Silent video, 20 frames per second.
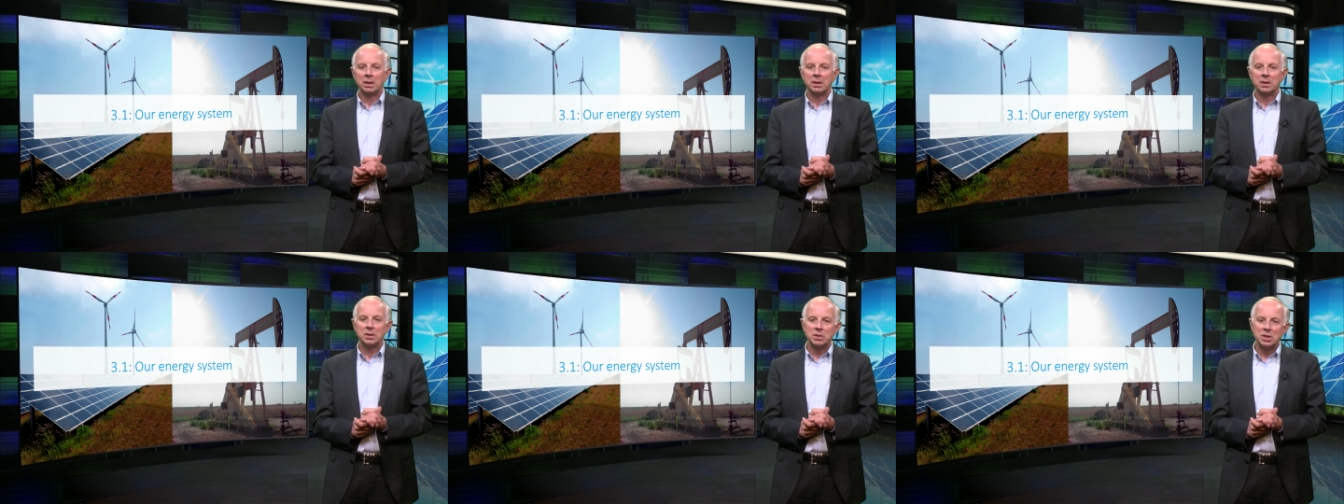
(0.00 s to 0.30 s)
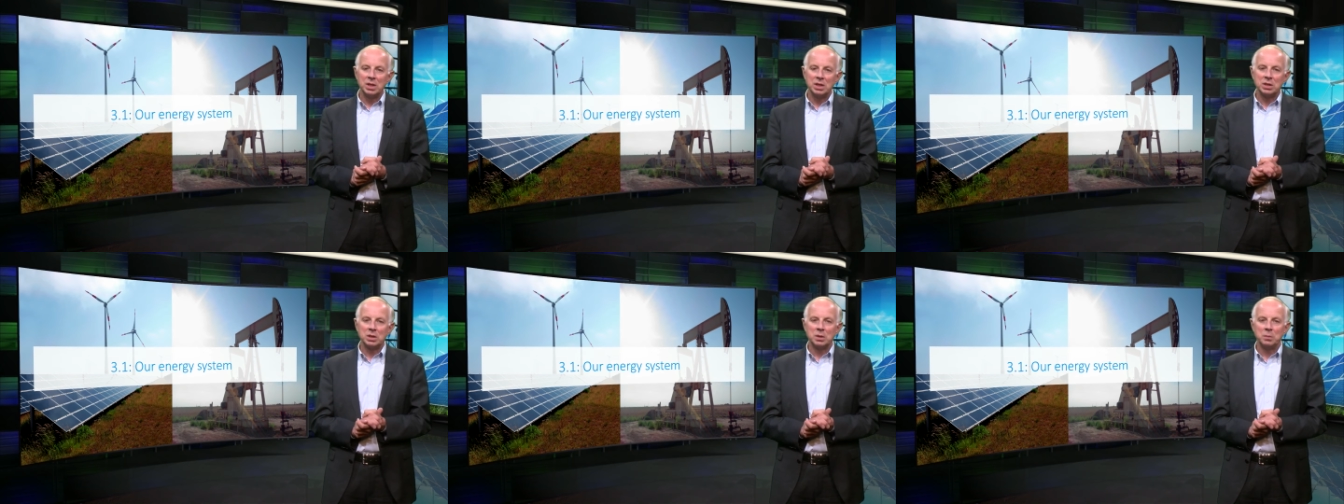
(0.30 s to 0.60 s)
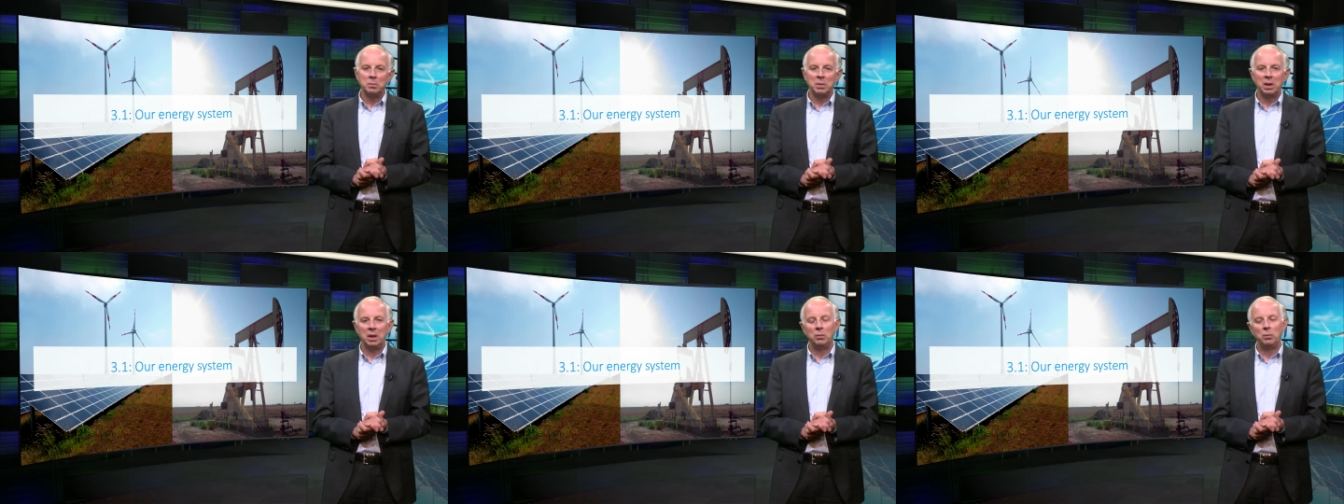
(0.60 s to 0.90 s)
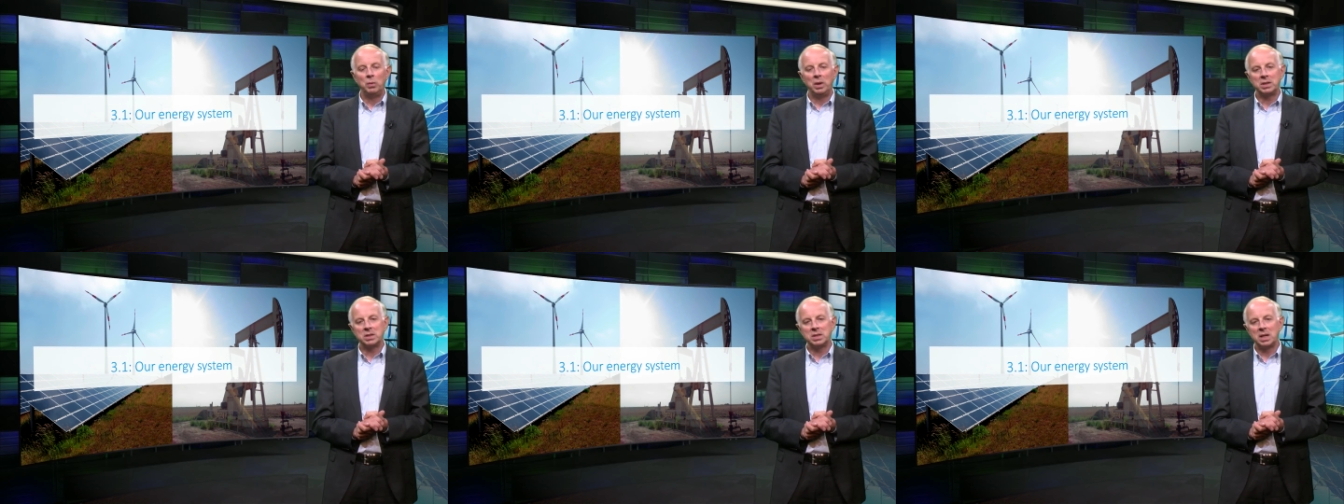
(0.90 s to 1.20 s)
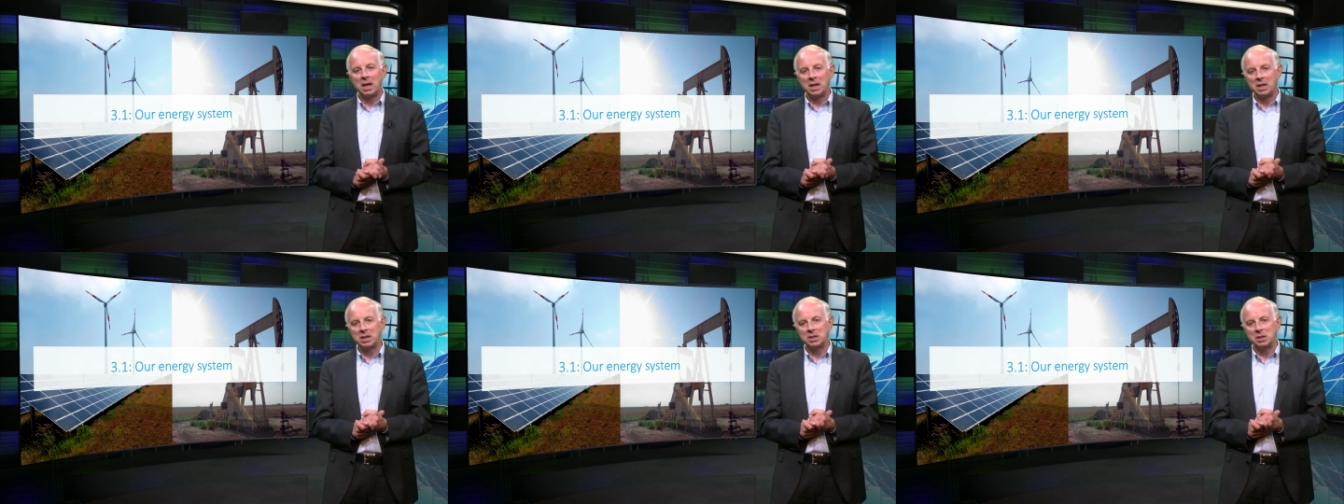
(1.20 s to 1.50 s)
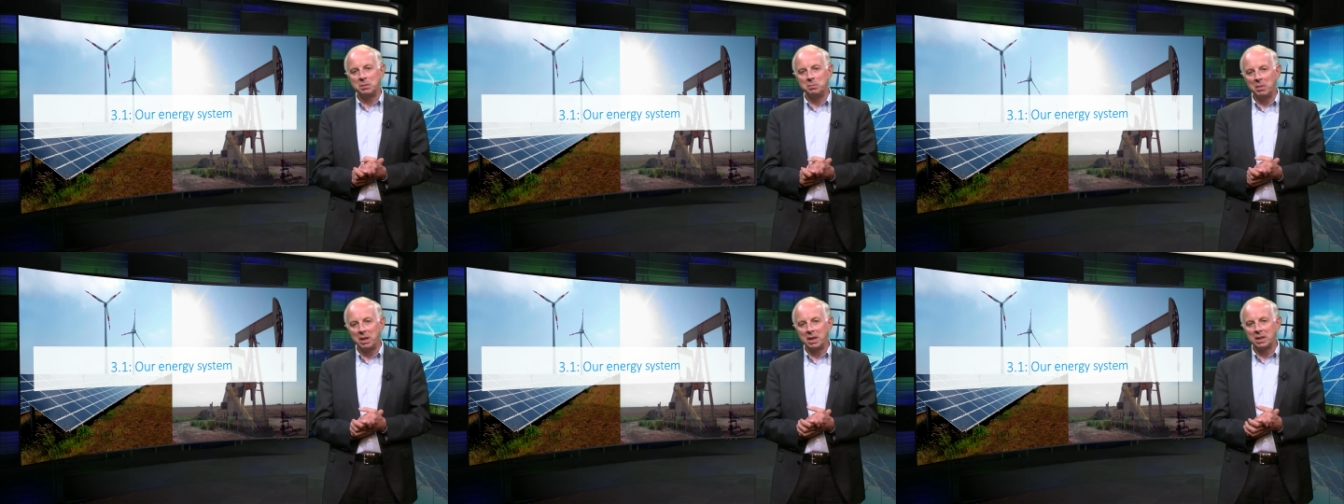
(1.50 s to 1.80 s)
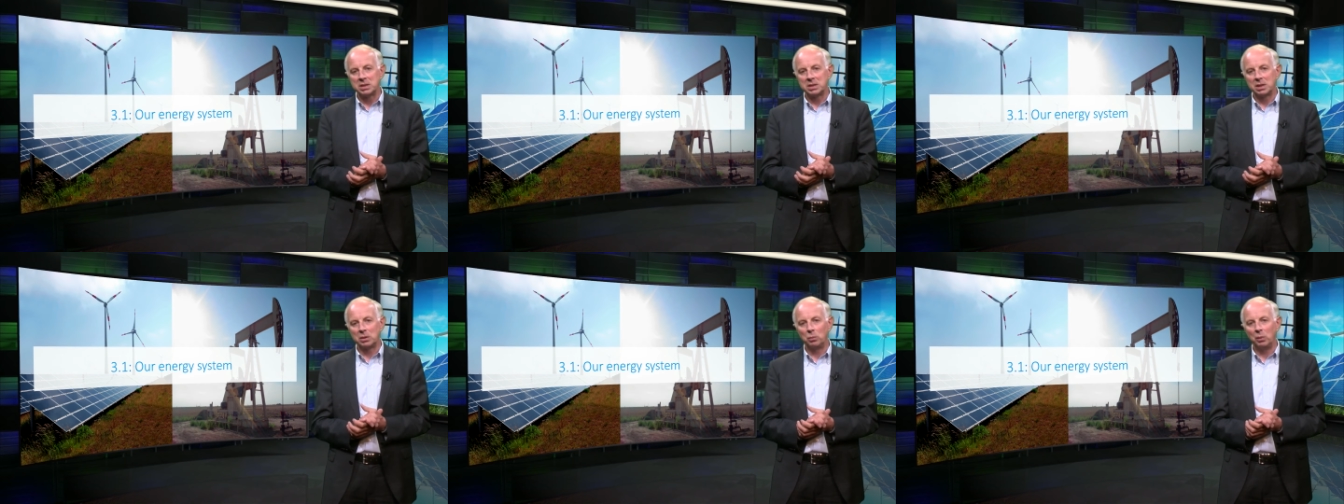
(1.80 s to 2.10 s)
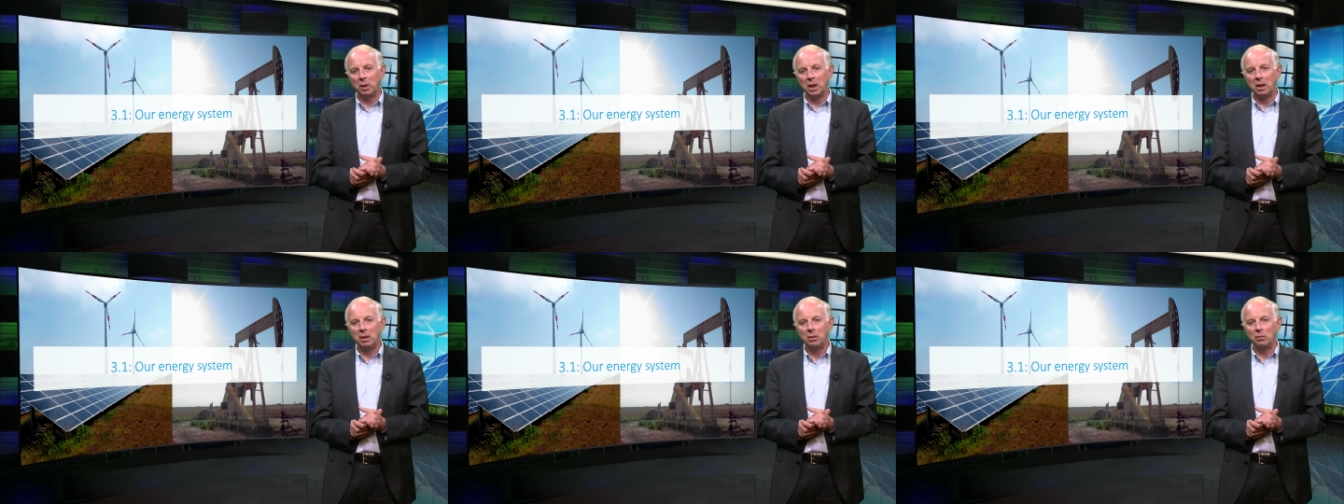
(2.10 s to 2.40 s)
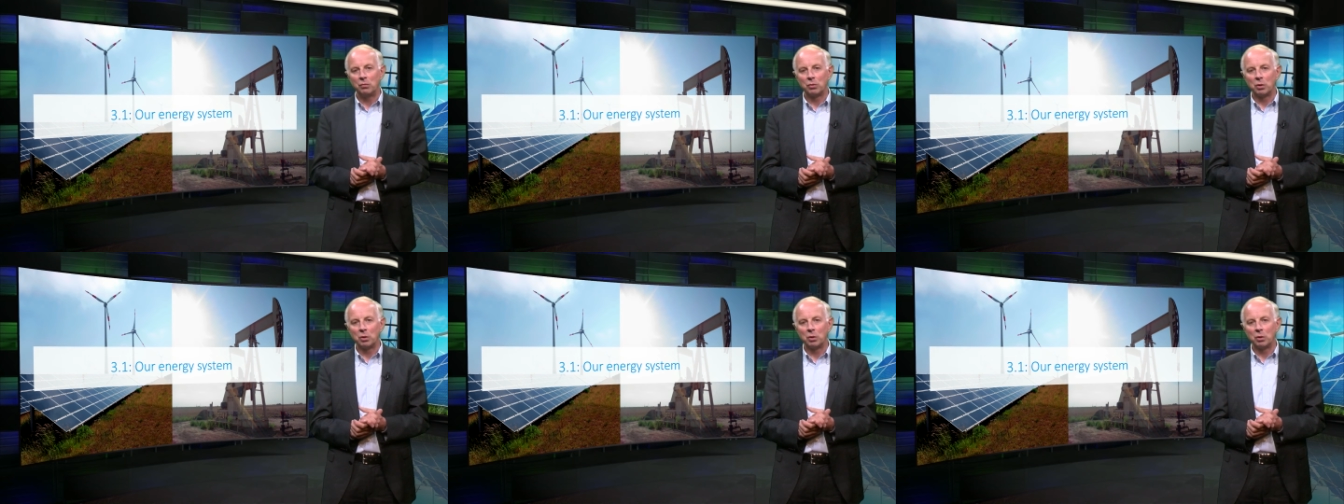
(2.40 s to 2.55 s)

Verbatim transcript: The system in which energy makes its way